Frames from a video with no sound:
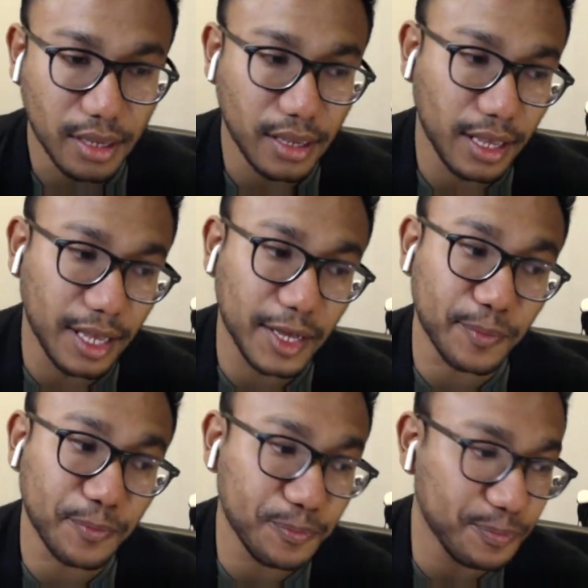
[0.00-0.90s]

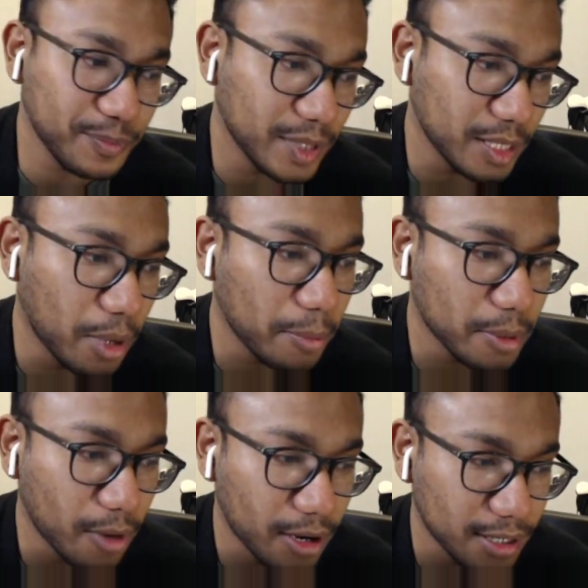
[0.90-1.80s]
The public
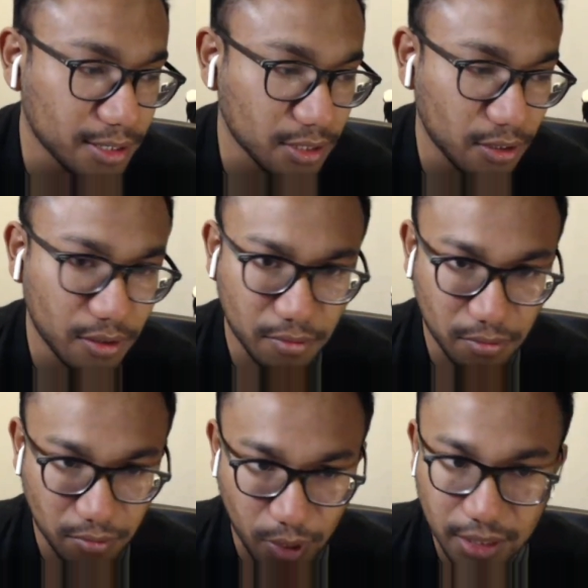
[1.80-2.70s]
markets are
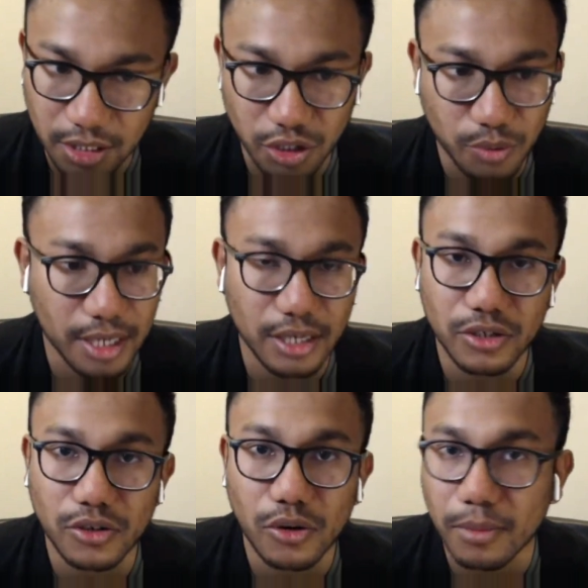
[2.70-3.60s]
well situated.
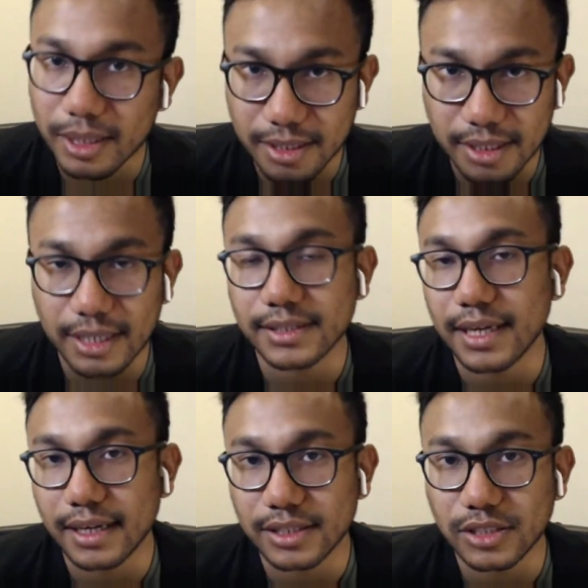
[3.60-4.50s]
You know about the
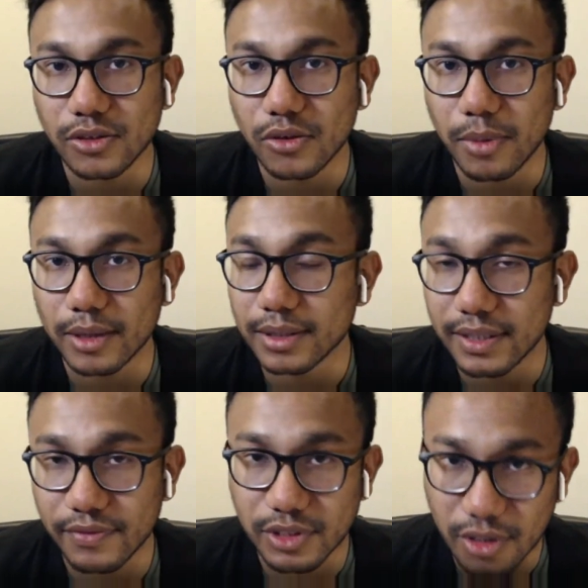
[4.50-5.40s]
TSX, you know about the
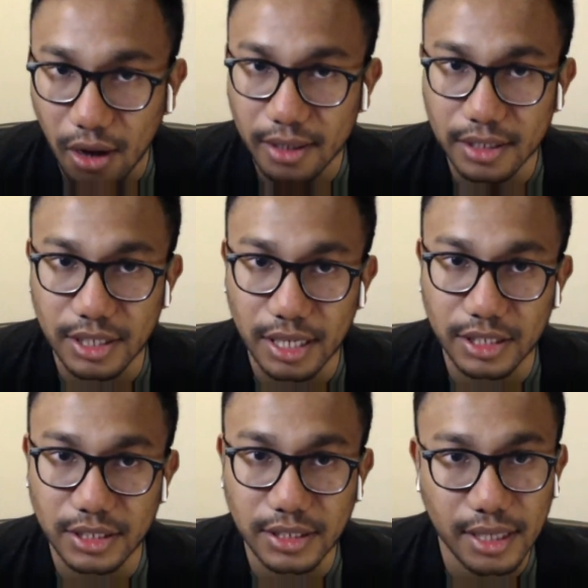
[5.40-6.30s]
different stock
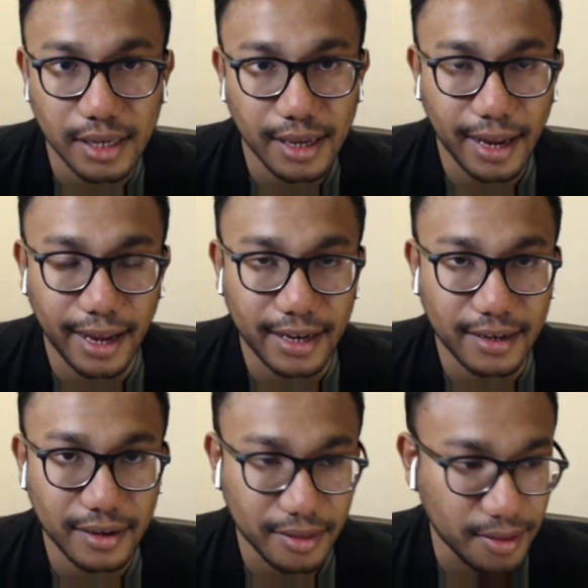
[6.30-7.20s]
exchanges,
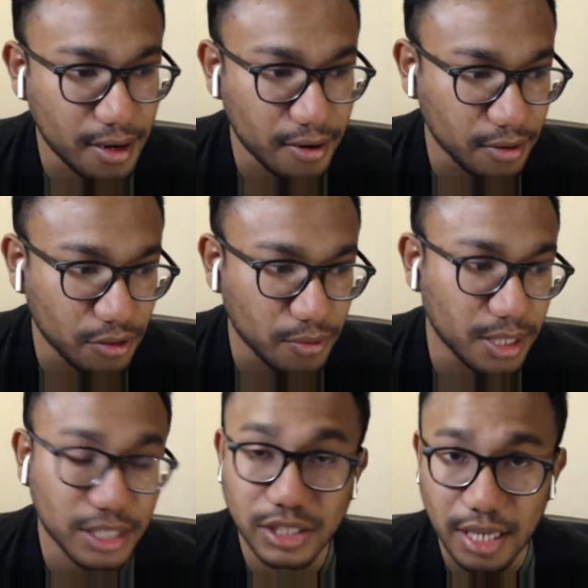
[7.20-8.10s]
and there you could
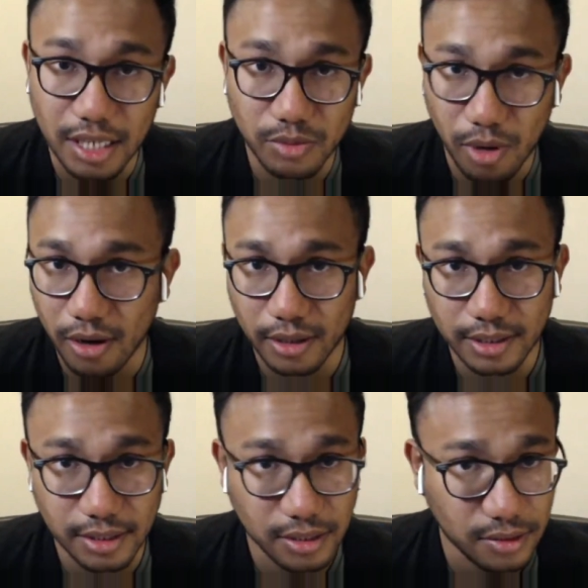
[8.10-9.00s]
exchange
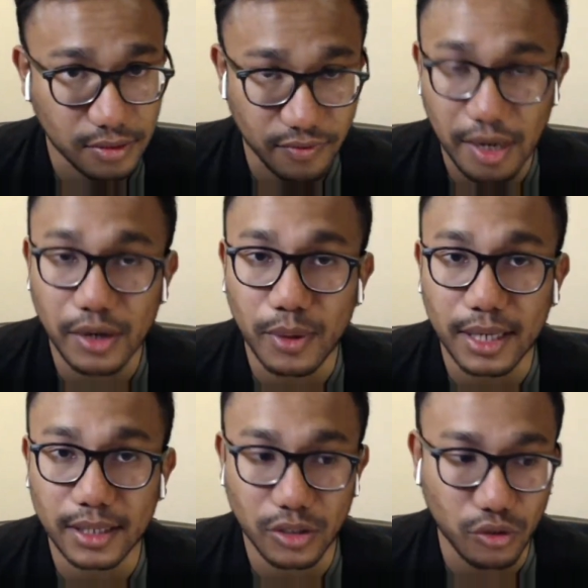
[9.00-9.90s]
products very
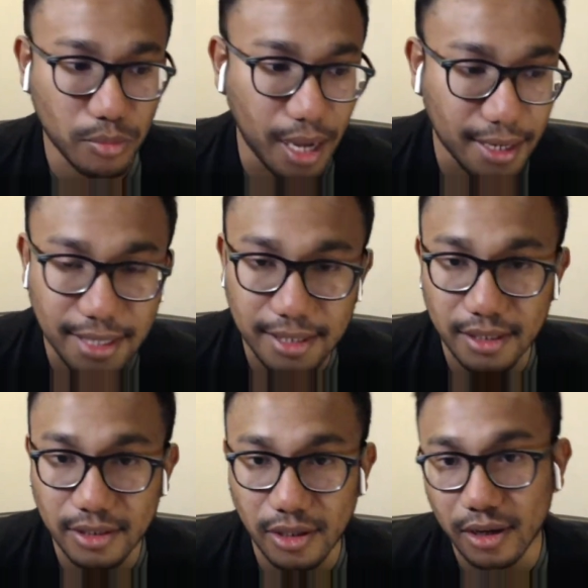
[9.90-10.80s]
quickly. You buy
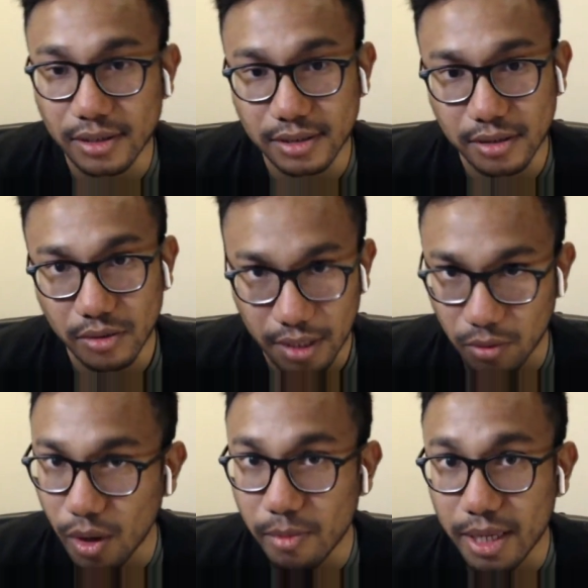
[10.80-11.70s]
Tesla stock
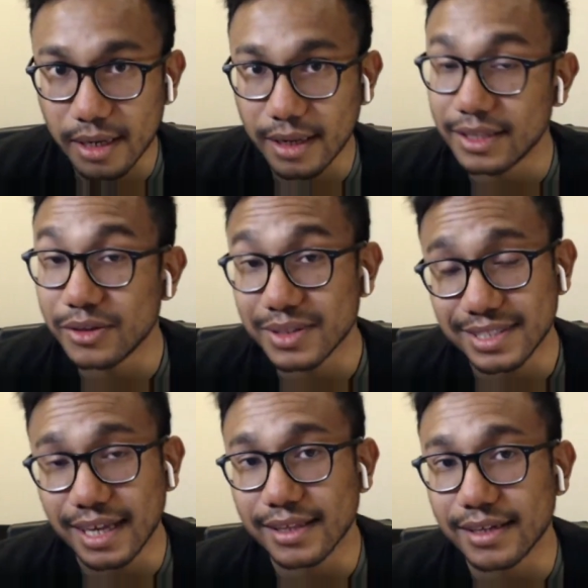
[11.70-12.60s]
in 1 minute and you could
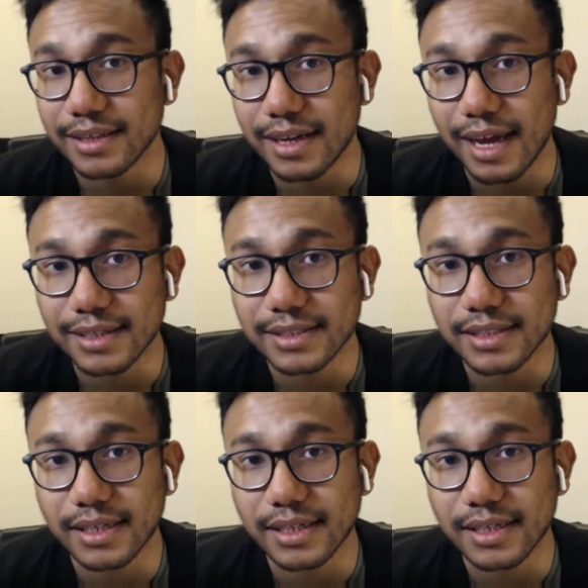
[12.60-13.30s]
sell it in the next.